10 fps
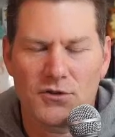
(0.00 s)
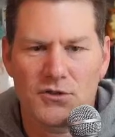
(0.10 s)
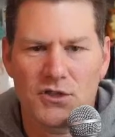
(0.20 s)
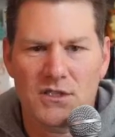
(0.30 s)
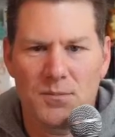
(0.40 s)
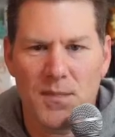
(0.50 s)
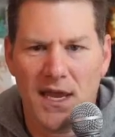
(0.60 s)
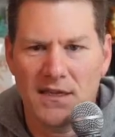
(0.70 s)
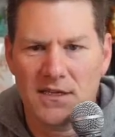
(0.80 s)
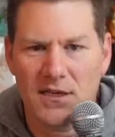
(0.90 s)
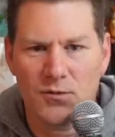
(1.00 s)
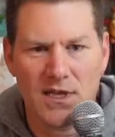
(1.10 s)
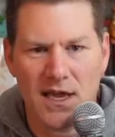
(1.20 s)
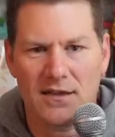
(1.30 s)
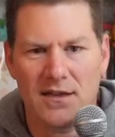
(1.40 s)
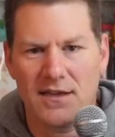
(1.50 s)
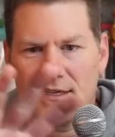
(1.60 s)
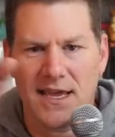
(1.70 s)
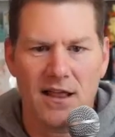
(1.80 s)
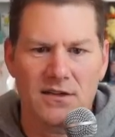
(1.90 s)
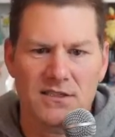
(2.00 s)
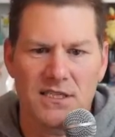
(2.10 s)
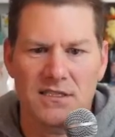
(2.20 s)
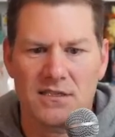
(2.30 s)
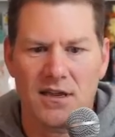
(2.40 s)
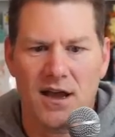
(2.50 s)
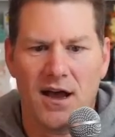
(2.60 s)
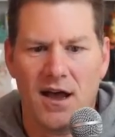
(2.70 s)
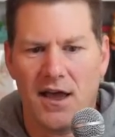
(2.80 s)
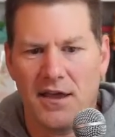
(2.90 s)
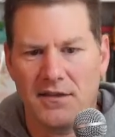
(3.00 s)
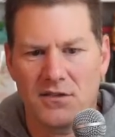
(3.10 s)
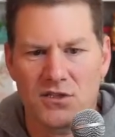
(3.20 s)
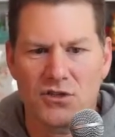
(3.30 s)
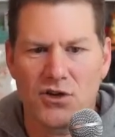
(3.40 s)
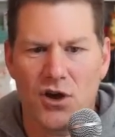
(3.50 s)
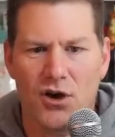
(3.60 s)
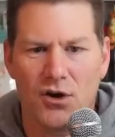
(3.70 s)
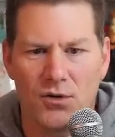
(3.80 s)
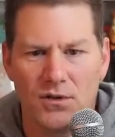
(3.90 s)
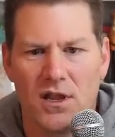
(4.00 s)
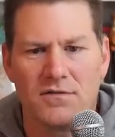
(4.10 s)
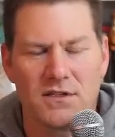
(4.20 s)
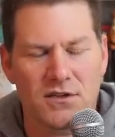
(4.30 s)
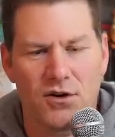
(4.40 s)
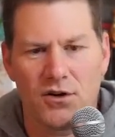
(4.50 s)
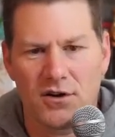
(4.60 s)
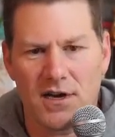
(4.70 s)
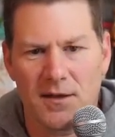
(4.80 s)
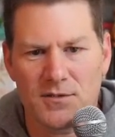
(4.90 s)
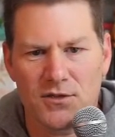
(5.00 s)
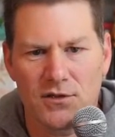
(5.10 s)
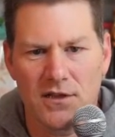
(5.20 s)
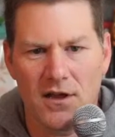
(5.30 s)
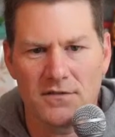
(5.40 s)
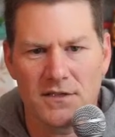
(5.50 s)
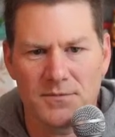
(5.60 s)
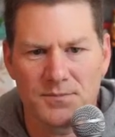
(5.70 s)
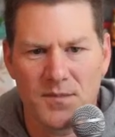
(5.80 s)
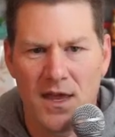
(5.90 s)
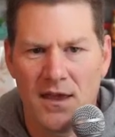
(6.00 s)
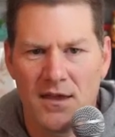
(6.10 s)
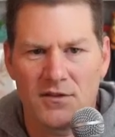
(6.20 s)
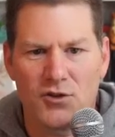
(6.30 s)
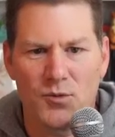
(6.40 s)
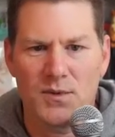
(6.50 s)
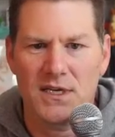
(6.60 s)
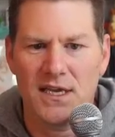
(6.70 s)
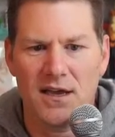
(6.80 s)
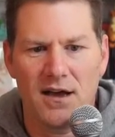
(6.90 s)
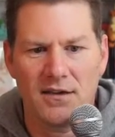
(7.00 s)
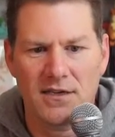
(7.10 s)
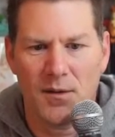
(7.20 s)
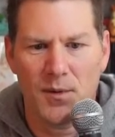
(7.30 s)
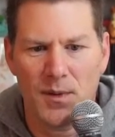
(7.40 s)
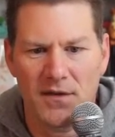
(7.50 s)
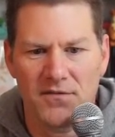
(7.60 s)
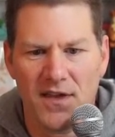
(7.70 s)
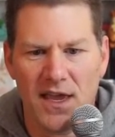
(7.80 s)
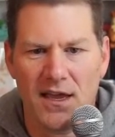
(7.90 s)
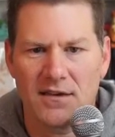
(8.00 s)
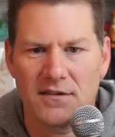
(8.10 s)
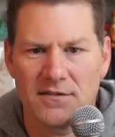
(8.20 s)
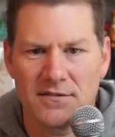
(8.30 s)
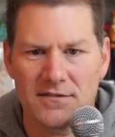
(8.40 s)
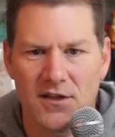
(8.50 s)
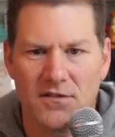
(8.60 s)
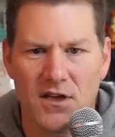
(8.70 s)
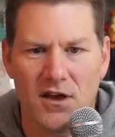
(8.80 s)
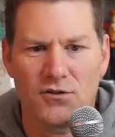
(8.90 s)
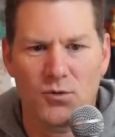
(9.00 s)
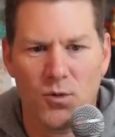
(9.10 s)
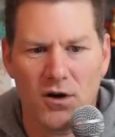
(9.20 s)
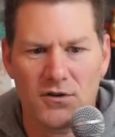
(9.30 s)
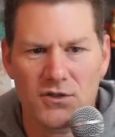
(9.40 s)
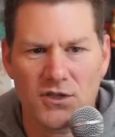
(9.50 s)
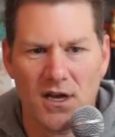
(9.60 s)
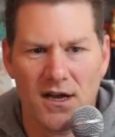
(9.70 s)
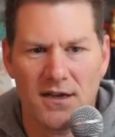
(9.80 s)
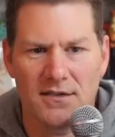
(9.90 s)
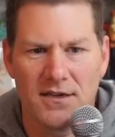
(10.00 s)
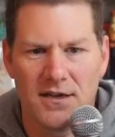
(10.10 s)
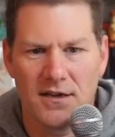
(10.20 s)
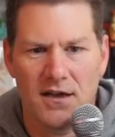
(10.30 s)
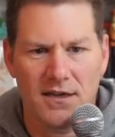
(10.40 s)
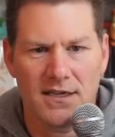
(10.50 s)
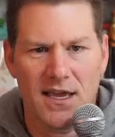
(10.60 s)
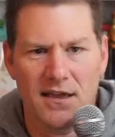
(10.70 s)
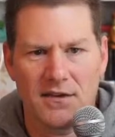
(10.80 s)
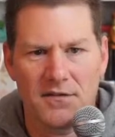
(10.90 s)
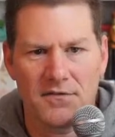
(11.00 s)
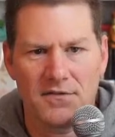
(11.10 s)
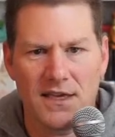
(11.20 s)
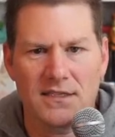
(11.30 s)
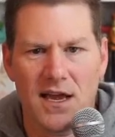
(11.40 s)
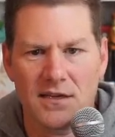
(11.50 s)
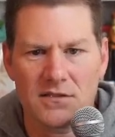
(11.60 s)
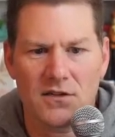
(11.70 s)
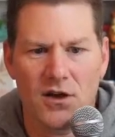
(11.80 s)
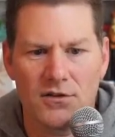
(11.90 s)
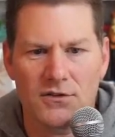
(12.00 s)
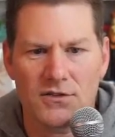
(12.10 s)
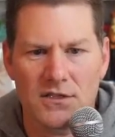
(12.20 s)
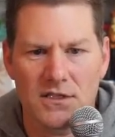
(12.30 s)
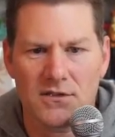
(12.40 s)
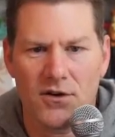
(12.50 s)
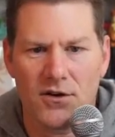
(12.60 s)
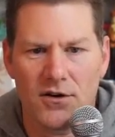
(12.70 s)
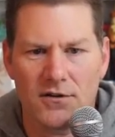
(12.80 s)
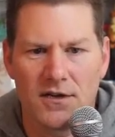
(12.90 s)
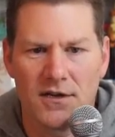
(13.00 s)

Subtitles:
are just amazing with that like galaxy sky and the snow. Love this card. Absolutely love it. Lumineon, I'm a big fan. Love the underwater shot. Again, fantastic colors in this card.